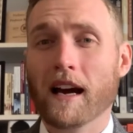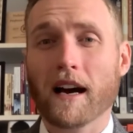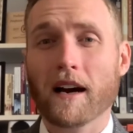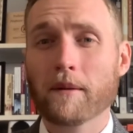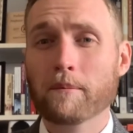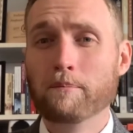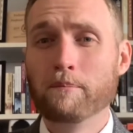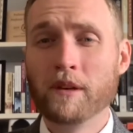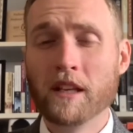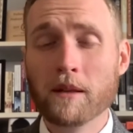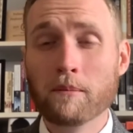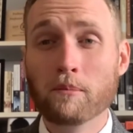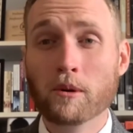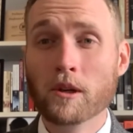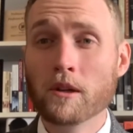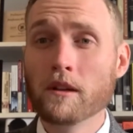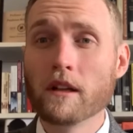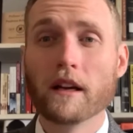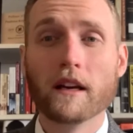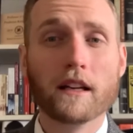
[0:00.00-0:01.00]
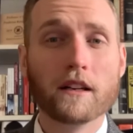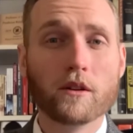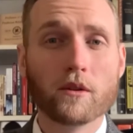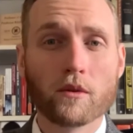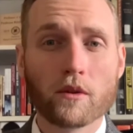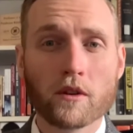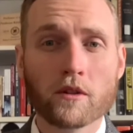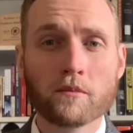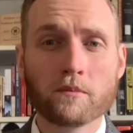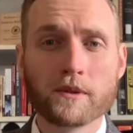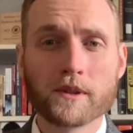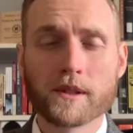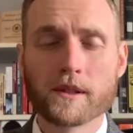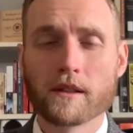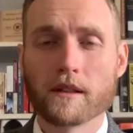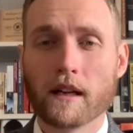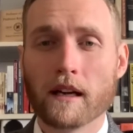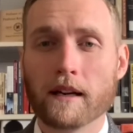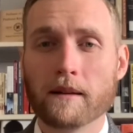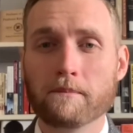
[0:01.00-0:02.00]
people and groups
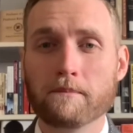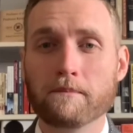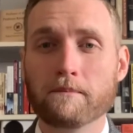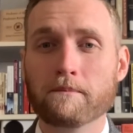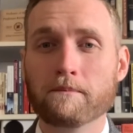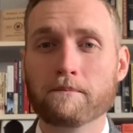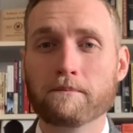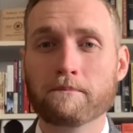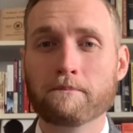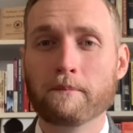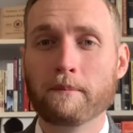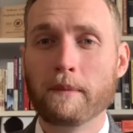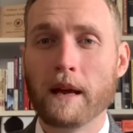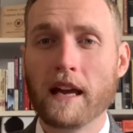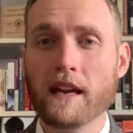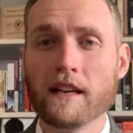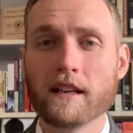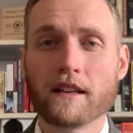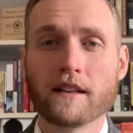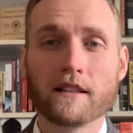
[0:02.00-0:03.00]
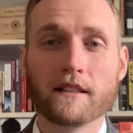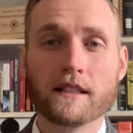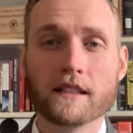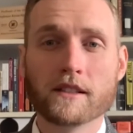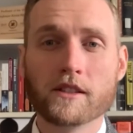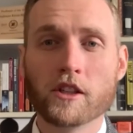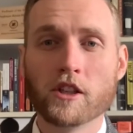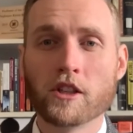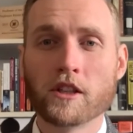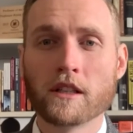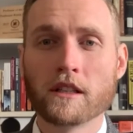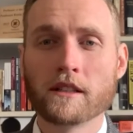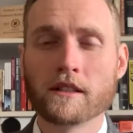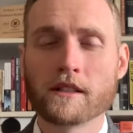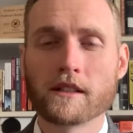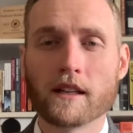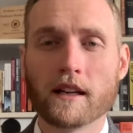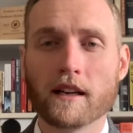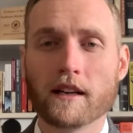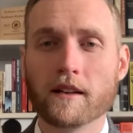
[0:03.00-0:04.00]
make
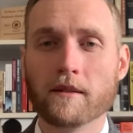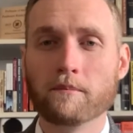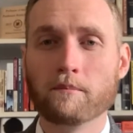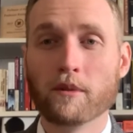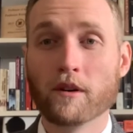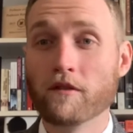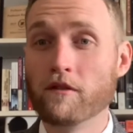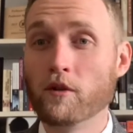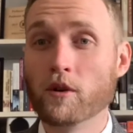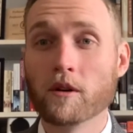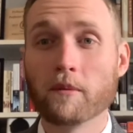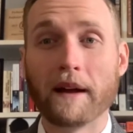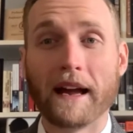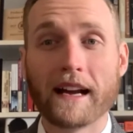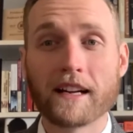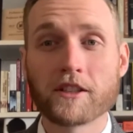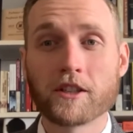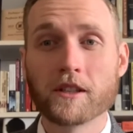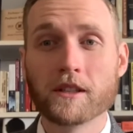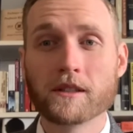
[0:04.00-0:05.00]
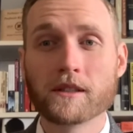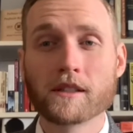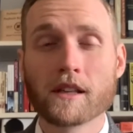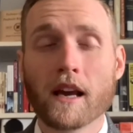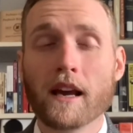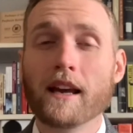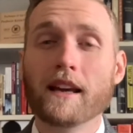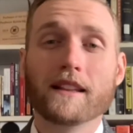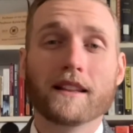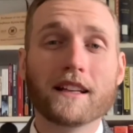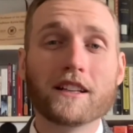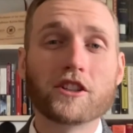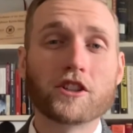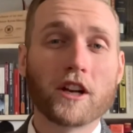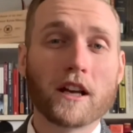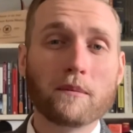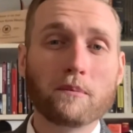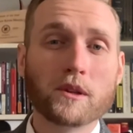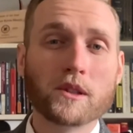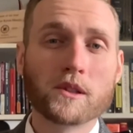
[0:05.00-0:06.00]
decisions, perform actions that
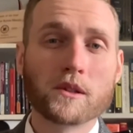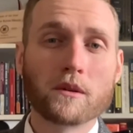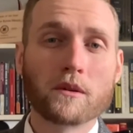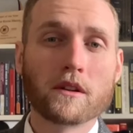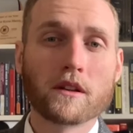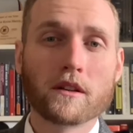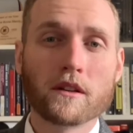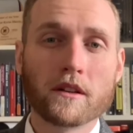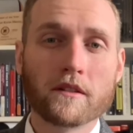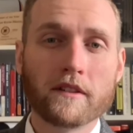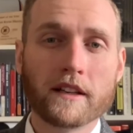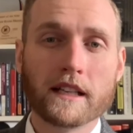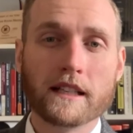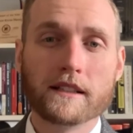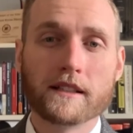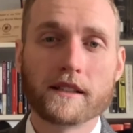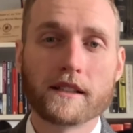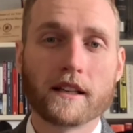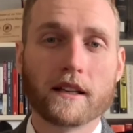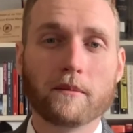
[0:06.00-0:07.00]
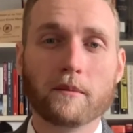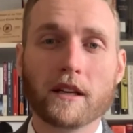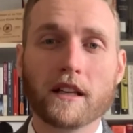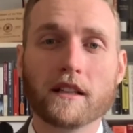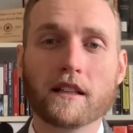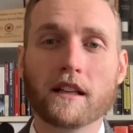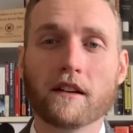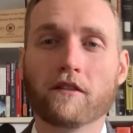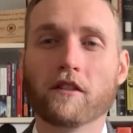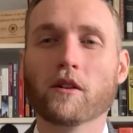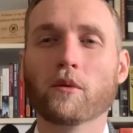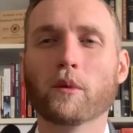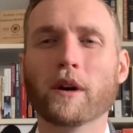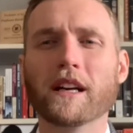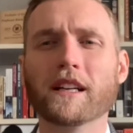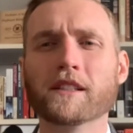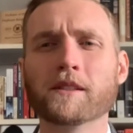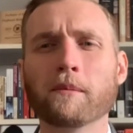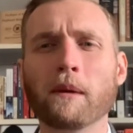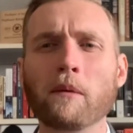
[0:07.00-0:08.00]
shape historical events in different
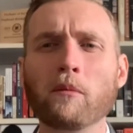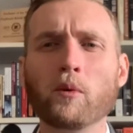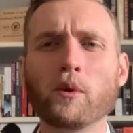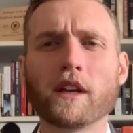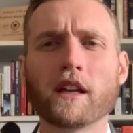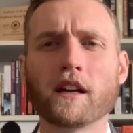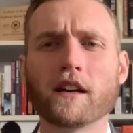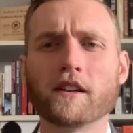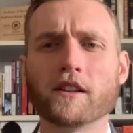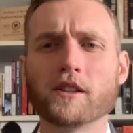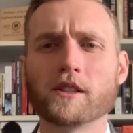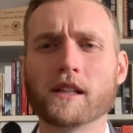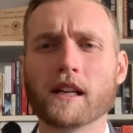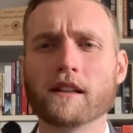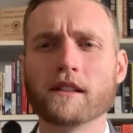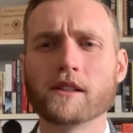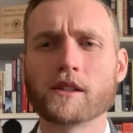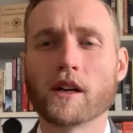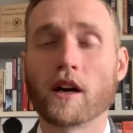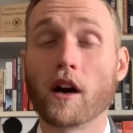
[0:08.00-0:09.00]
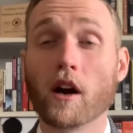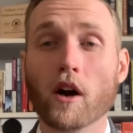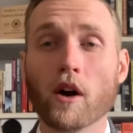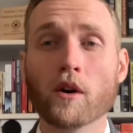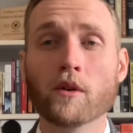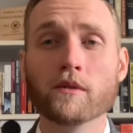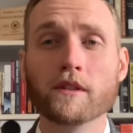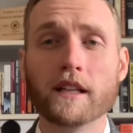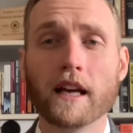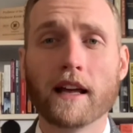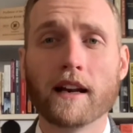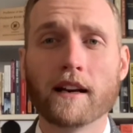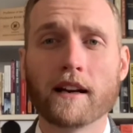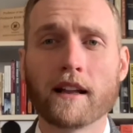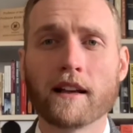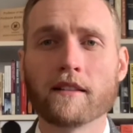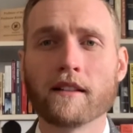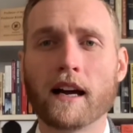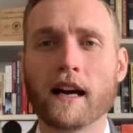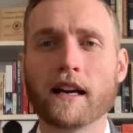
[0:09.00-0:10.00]
ways. So maybe we can understand this in our own
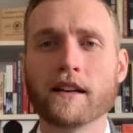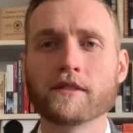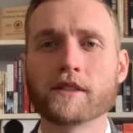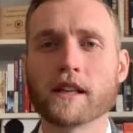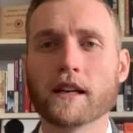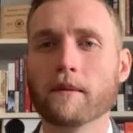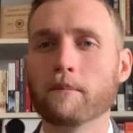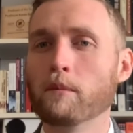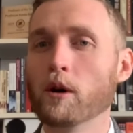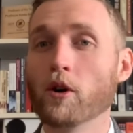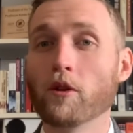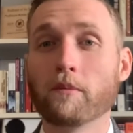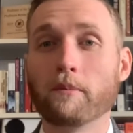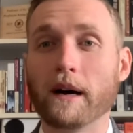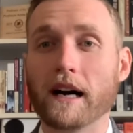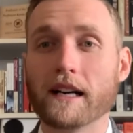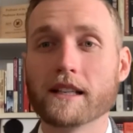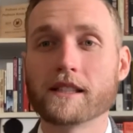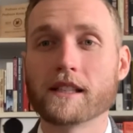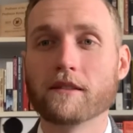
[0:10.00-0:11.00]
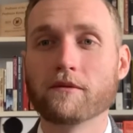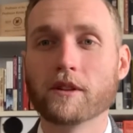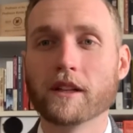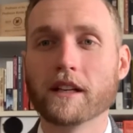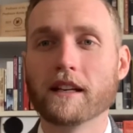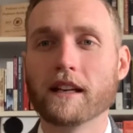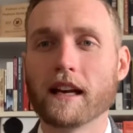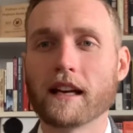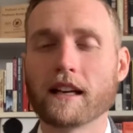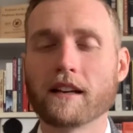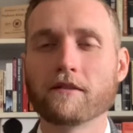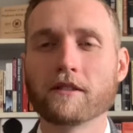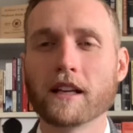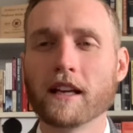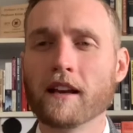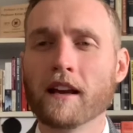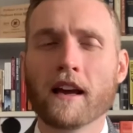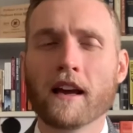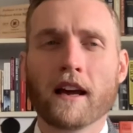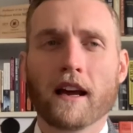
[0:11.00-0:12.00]
day-to-day lives, both positively and negatively.
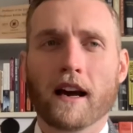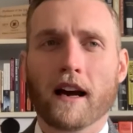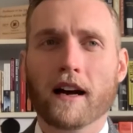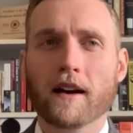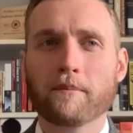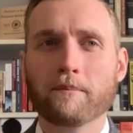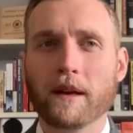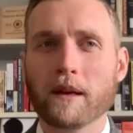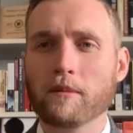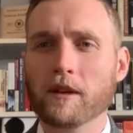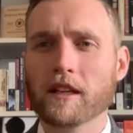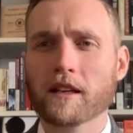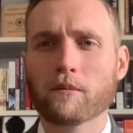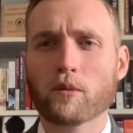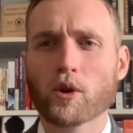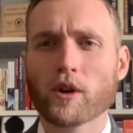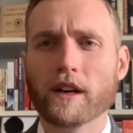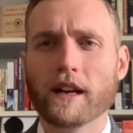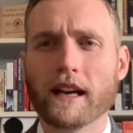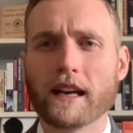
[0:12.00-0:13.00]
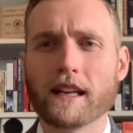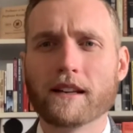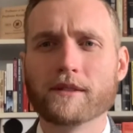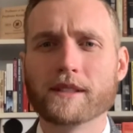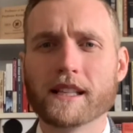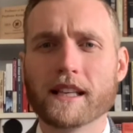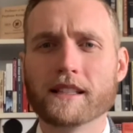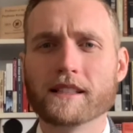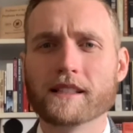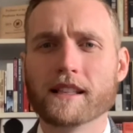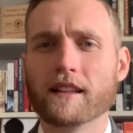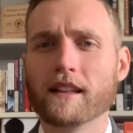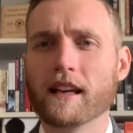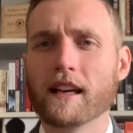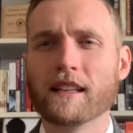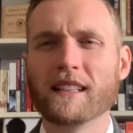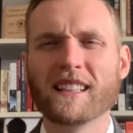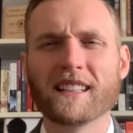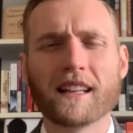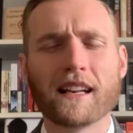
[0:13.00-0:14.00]
Maybe in a more negative sense, the
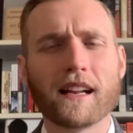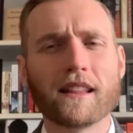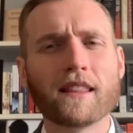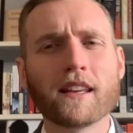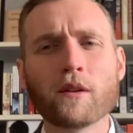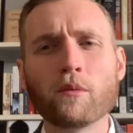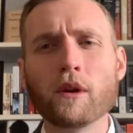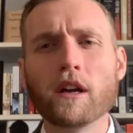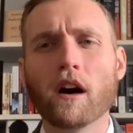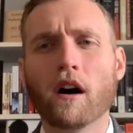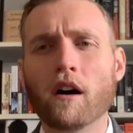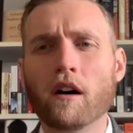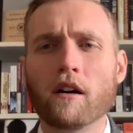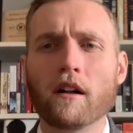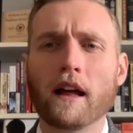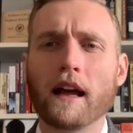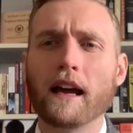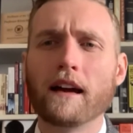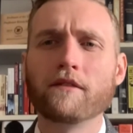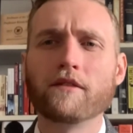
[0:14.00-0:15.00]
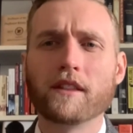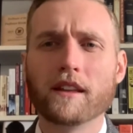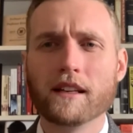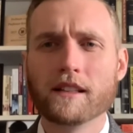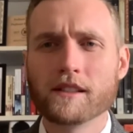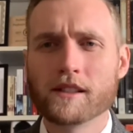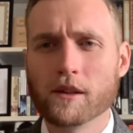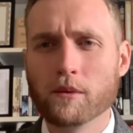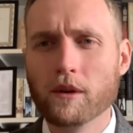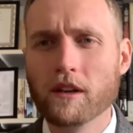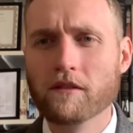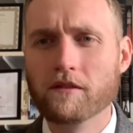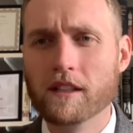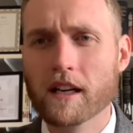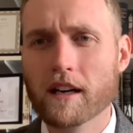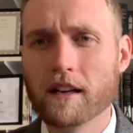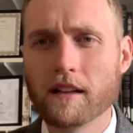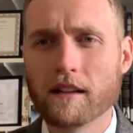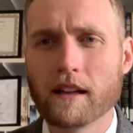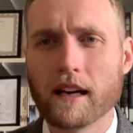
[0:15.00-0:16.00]
idea that I think we all have things that we've
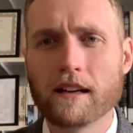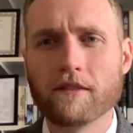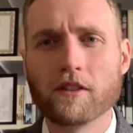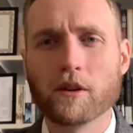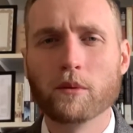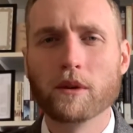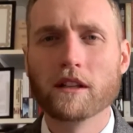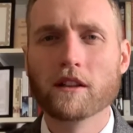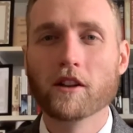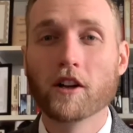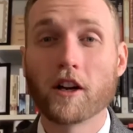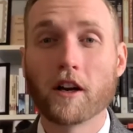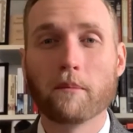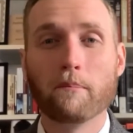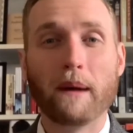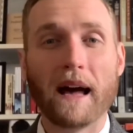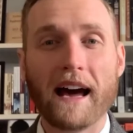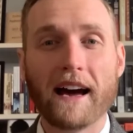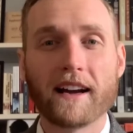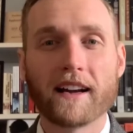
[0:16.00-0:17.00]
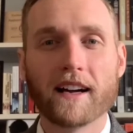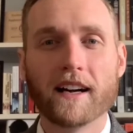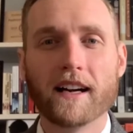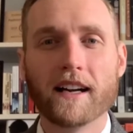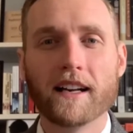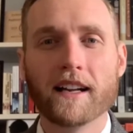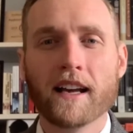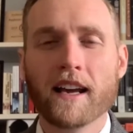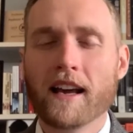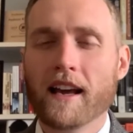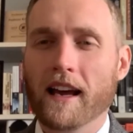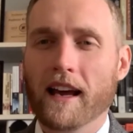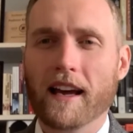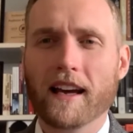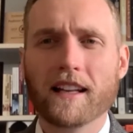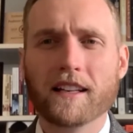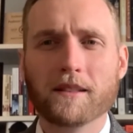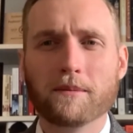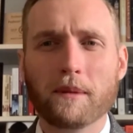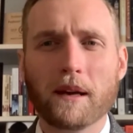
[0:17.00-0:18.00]
done in life that we look back on
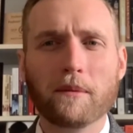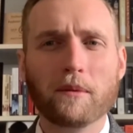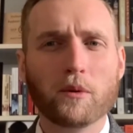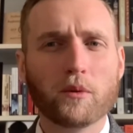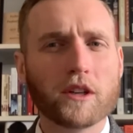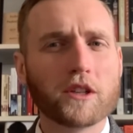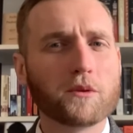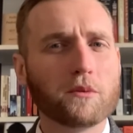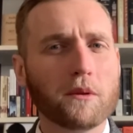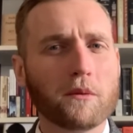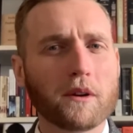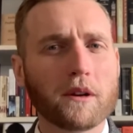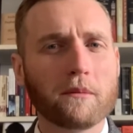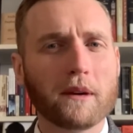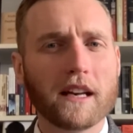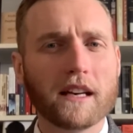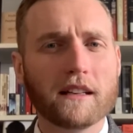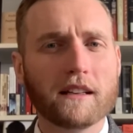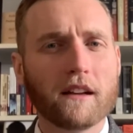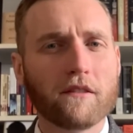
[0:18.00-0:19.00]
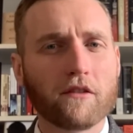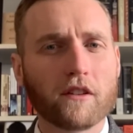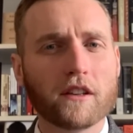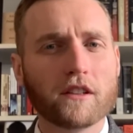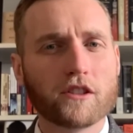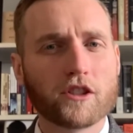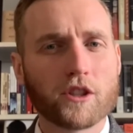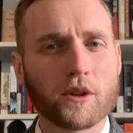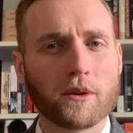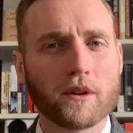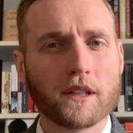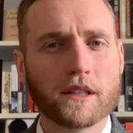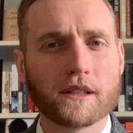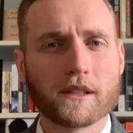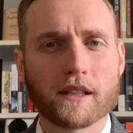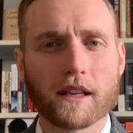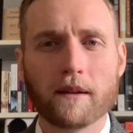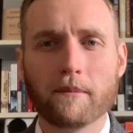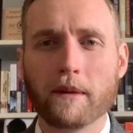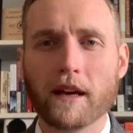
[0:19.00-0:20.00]
and maybe wish we would have made a different
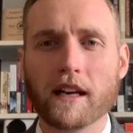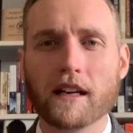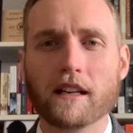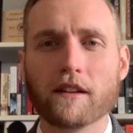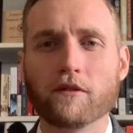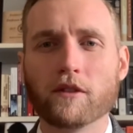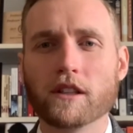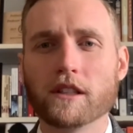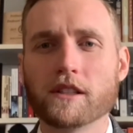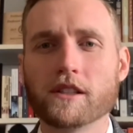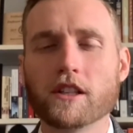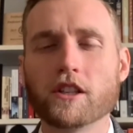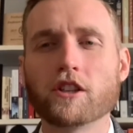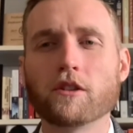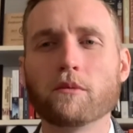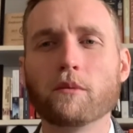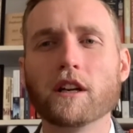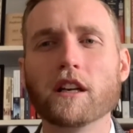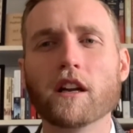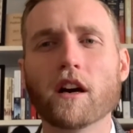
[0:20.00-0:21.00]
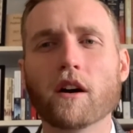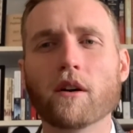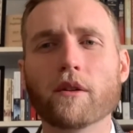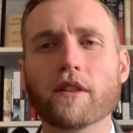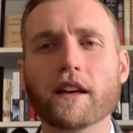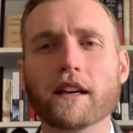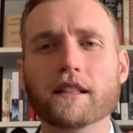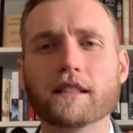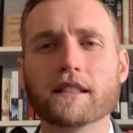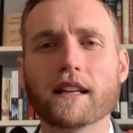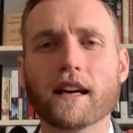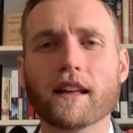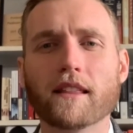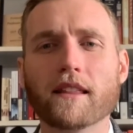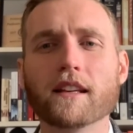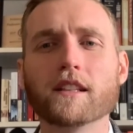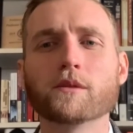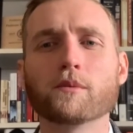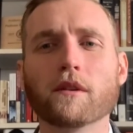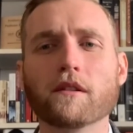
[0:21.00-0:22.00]
choice, made a different decision. We know that
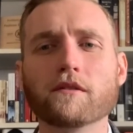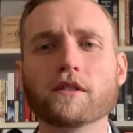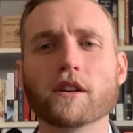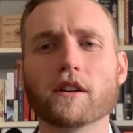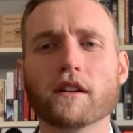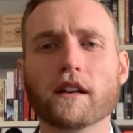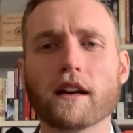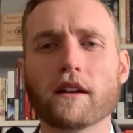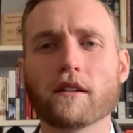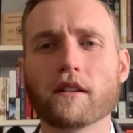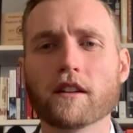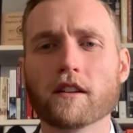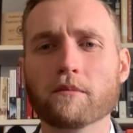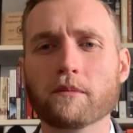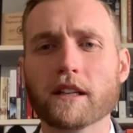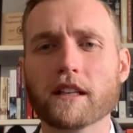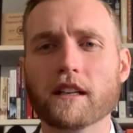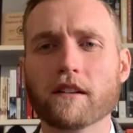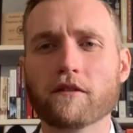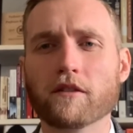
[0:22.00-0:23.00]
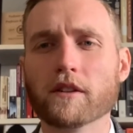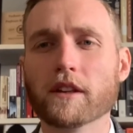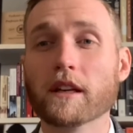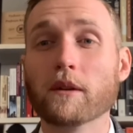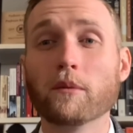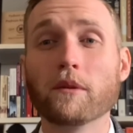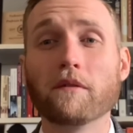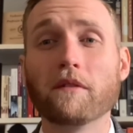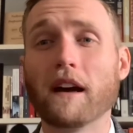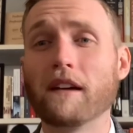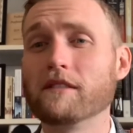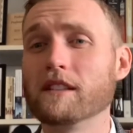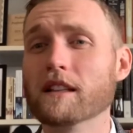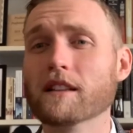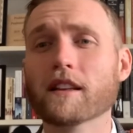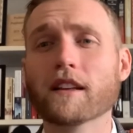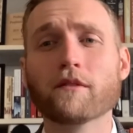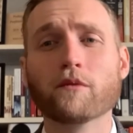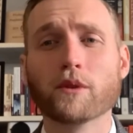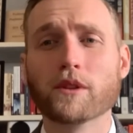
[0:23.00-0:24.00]
things would have turned out a little bit differently, and we've had to
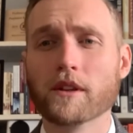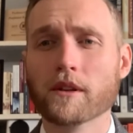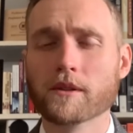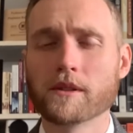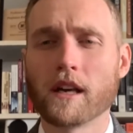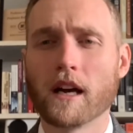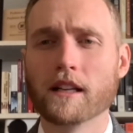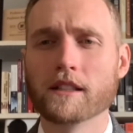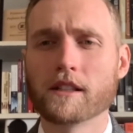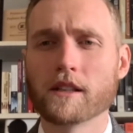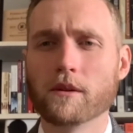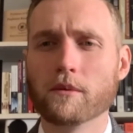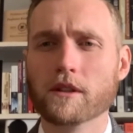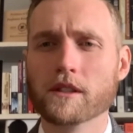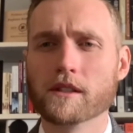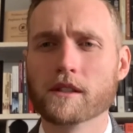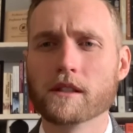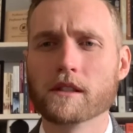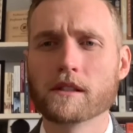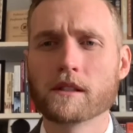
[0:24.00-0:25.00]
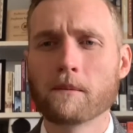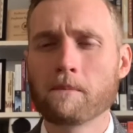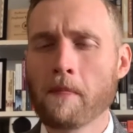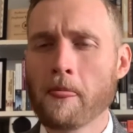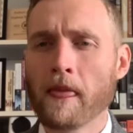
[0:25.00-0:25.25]
live with those consequences.